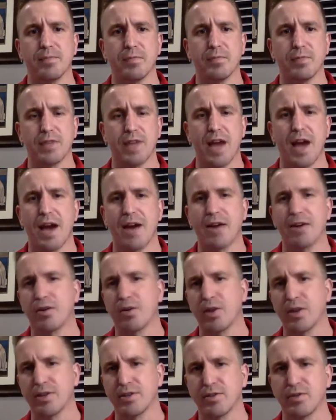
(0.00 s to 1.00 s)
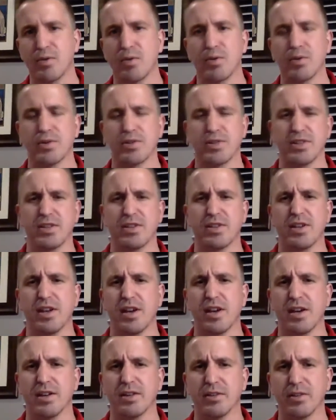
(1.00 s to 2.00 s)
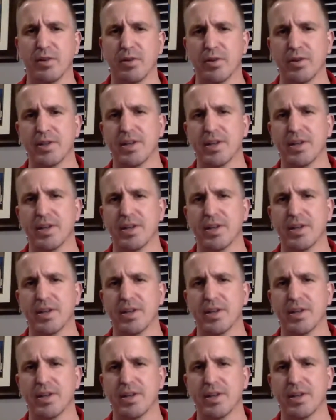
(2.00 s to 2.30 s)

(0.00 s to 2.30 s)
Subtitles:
with higher credit scores and lower